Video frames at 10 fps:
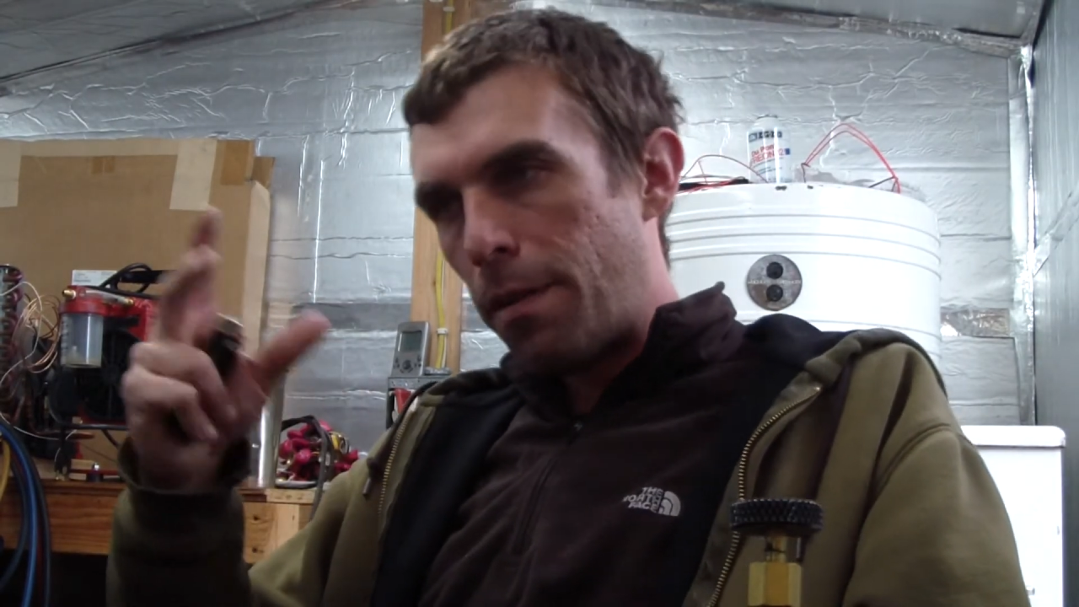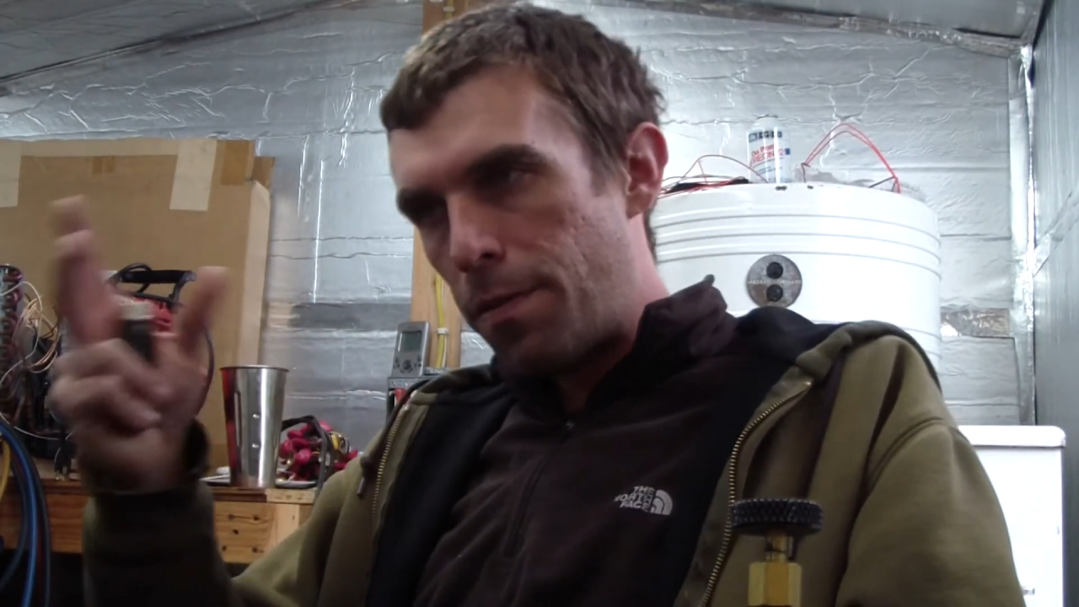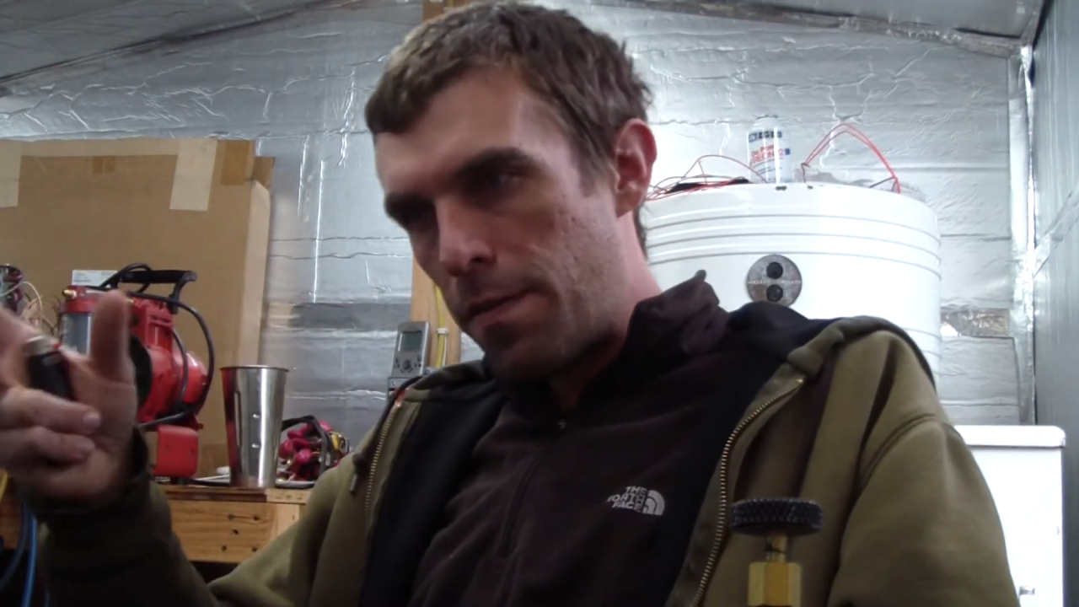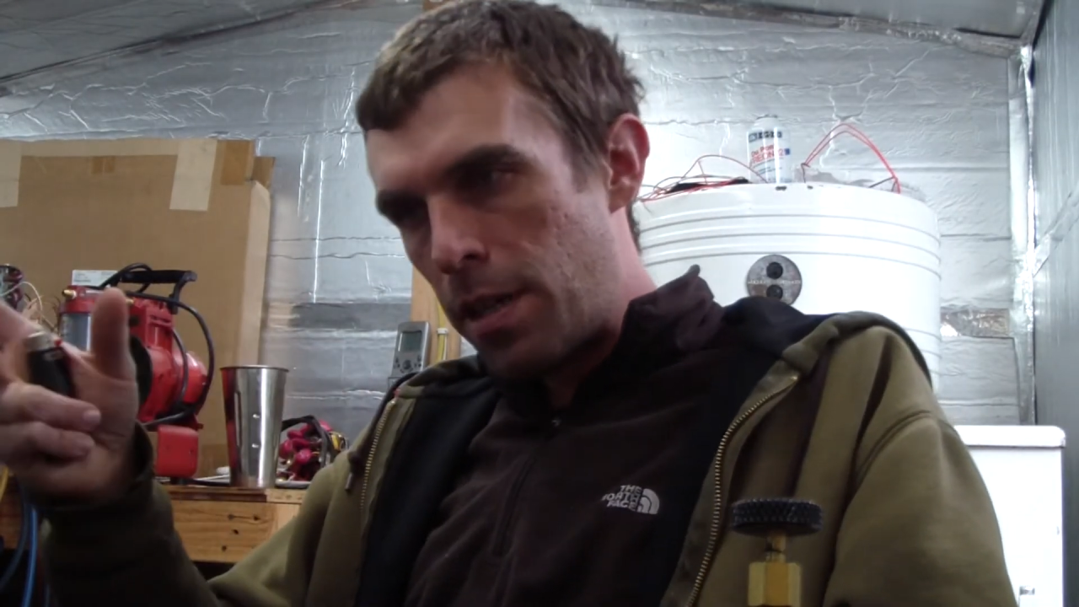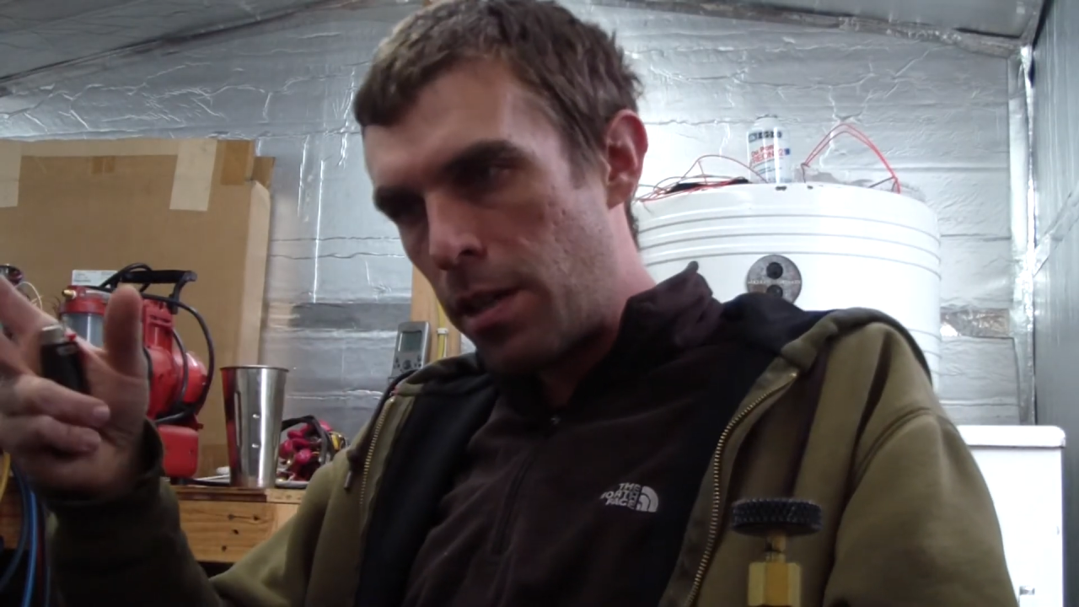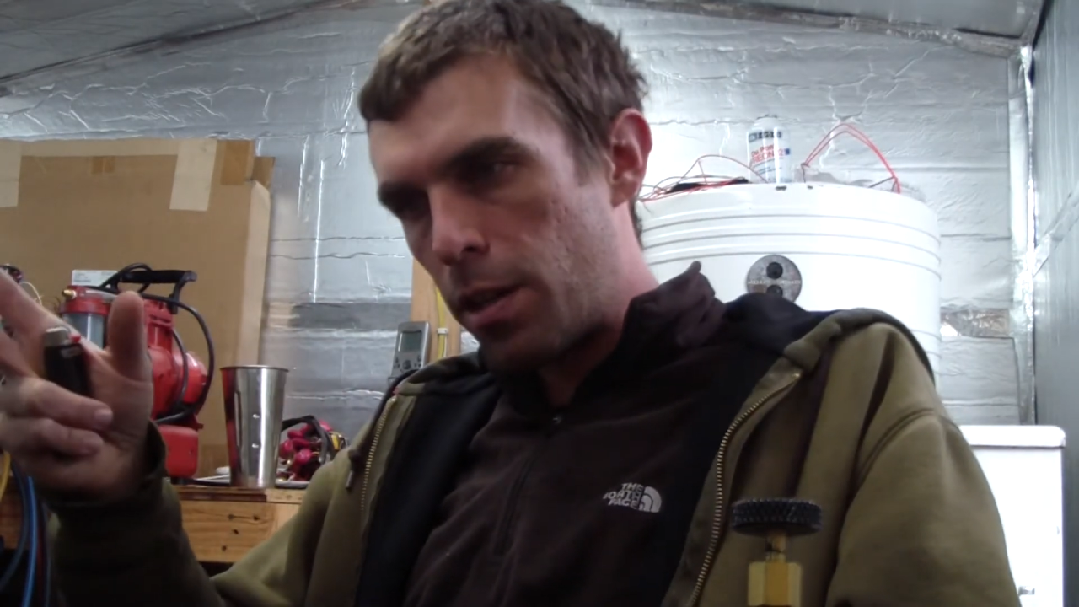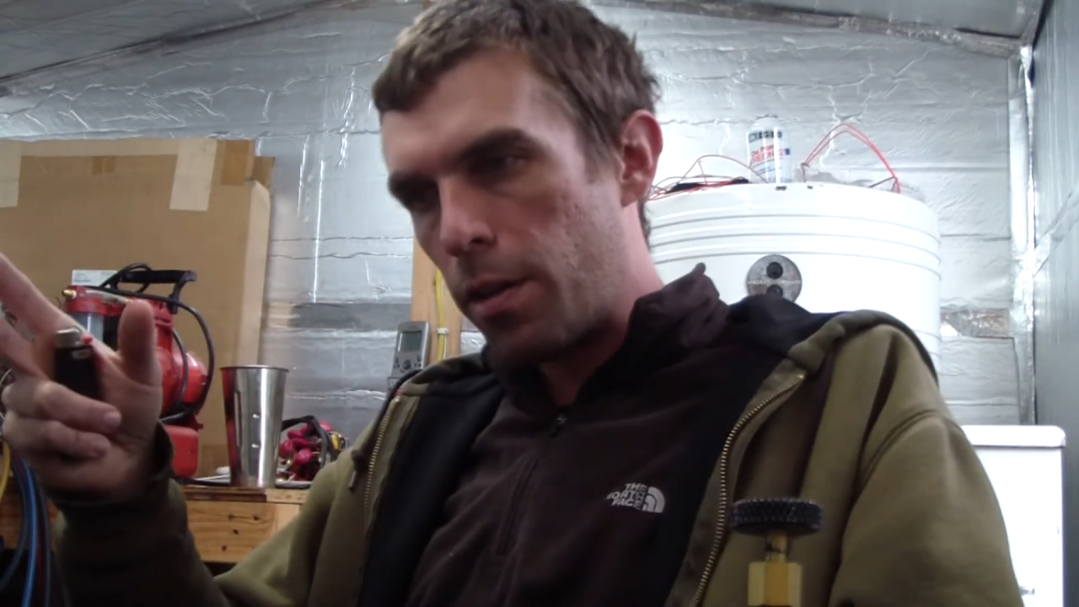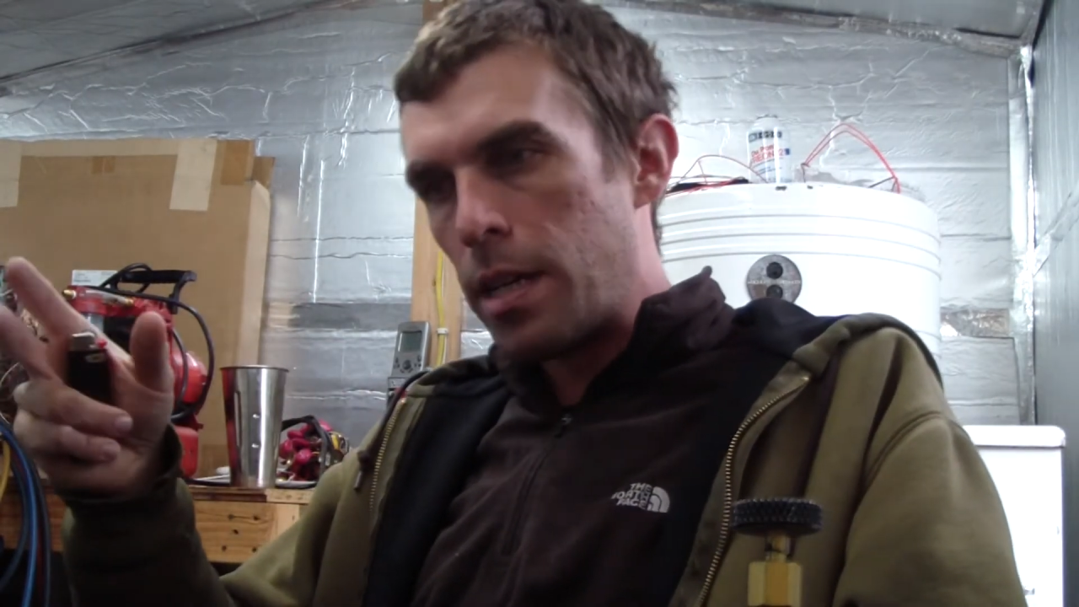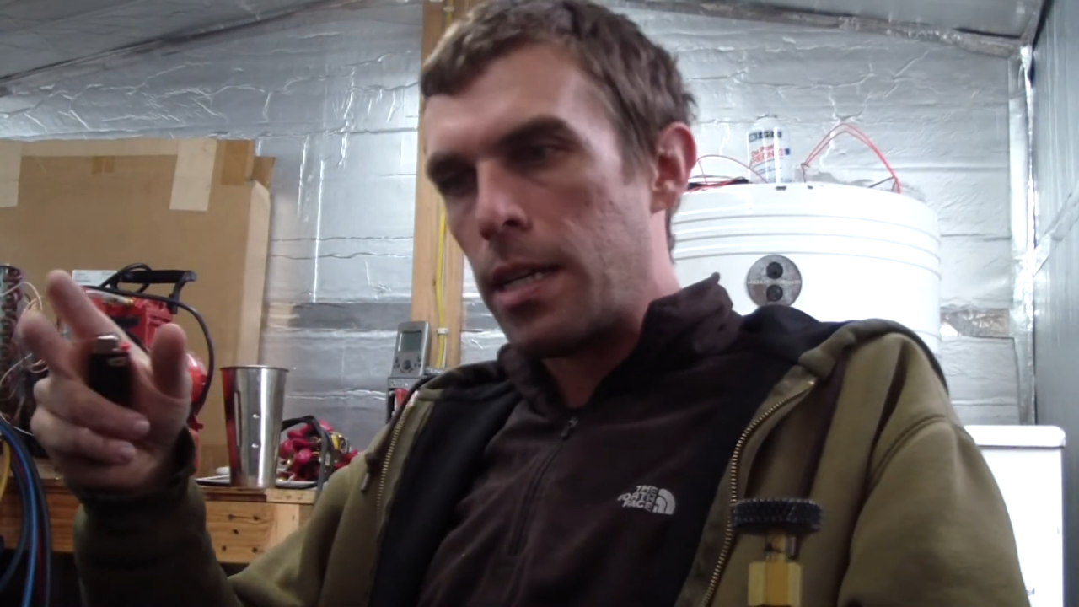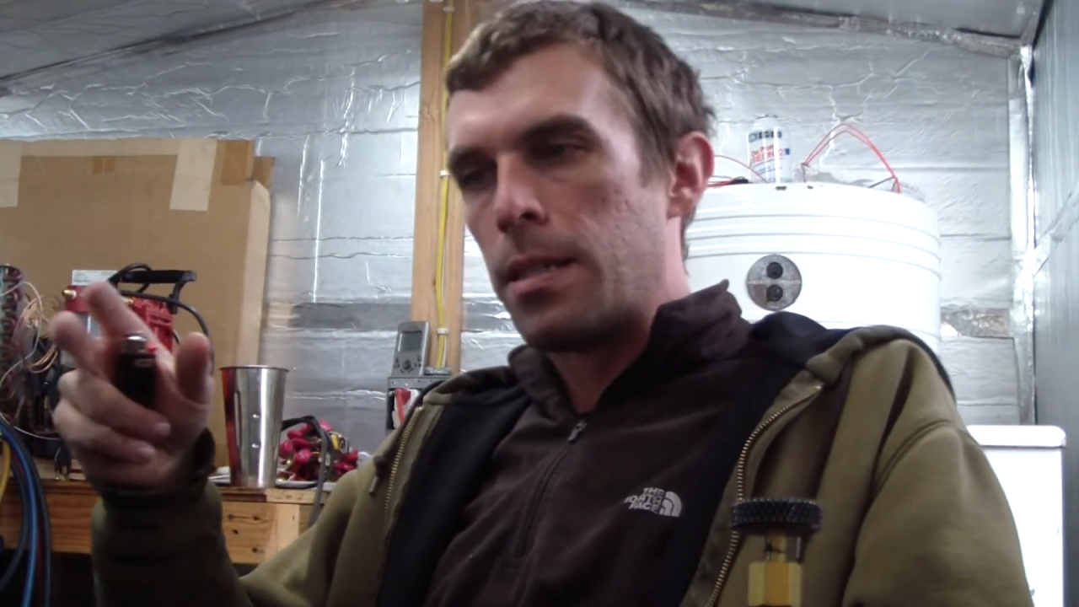15
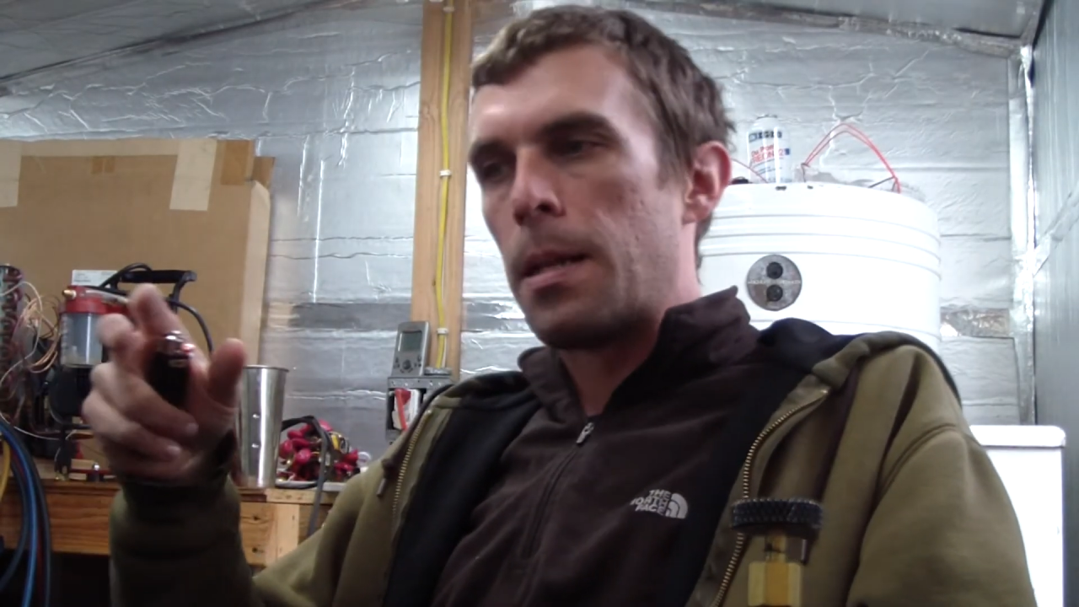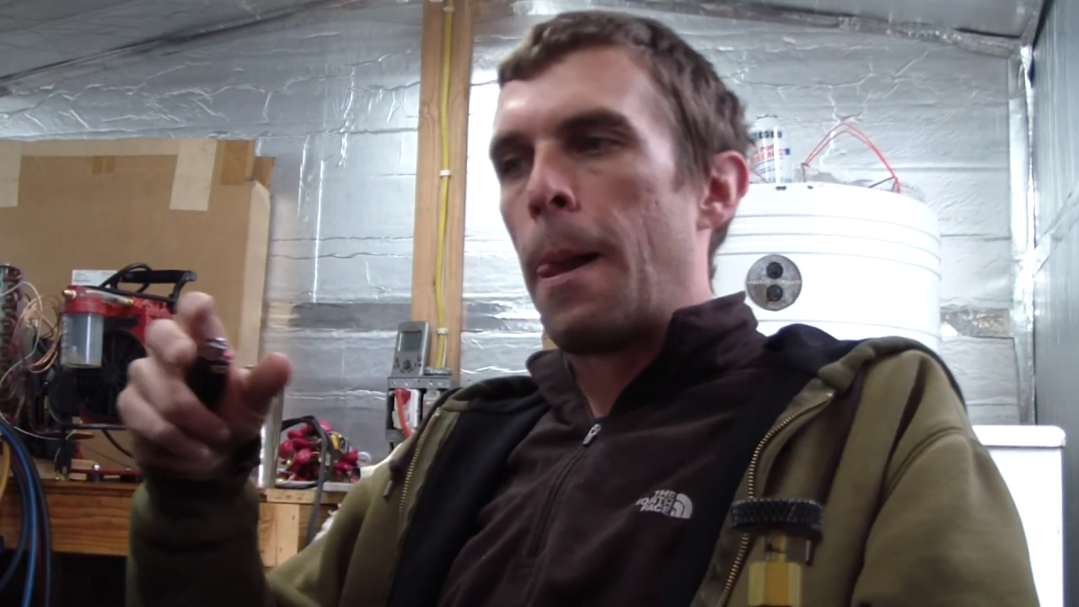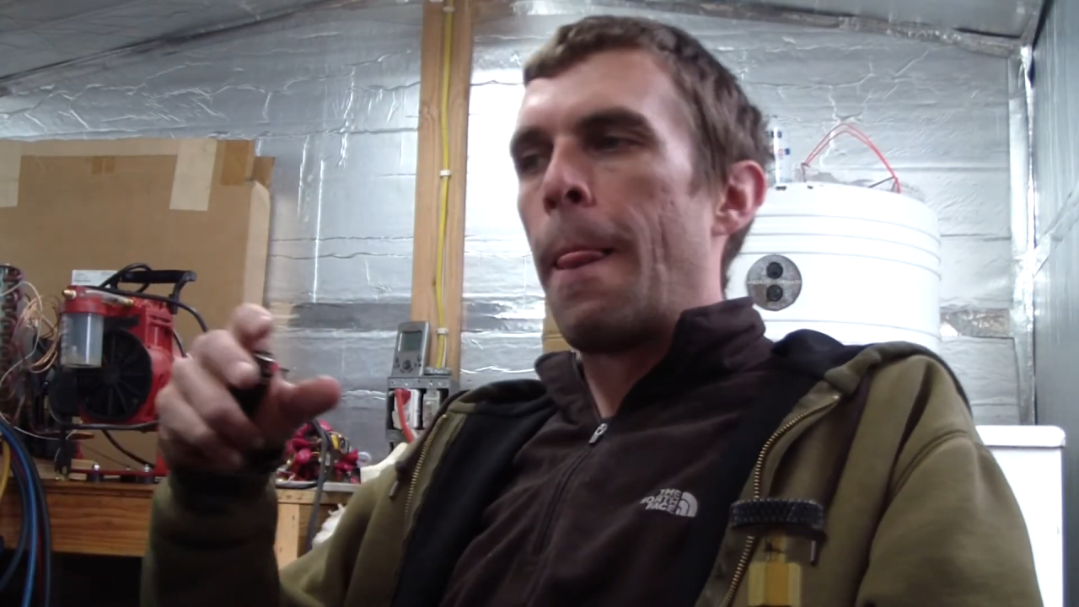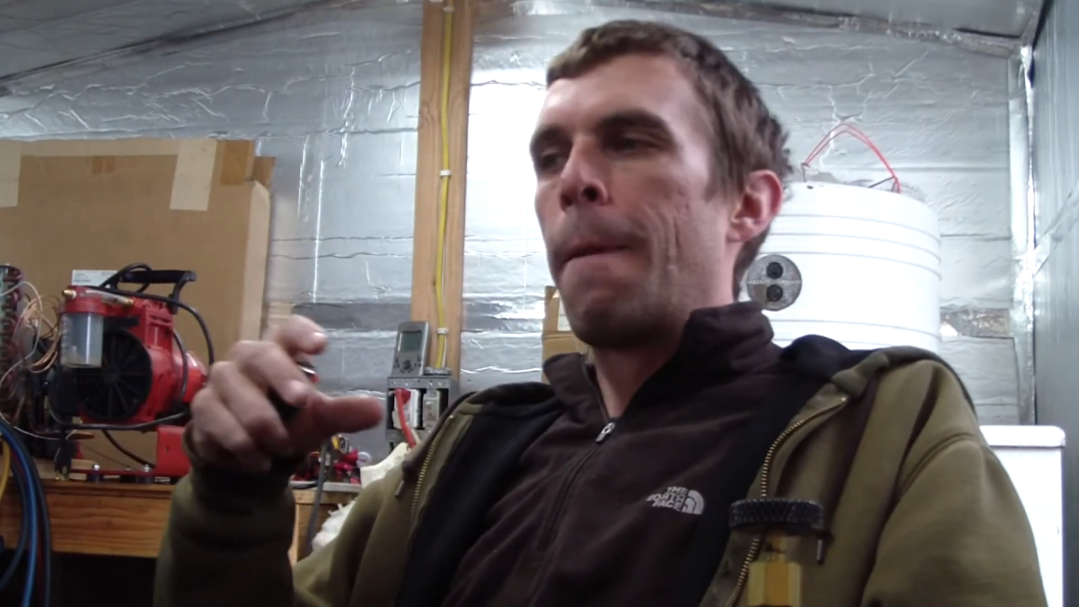degrees.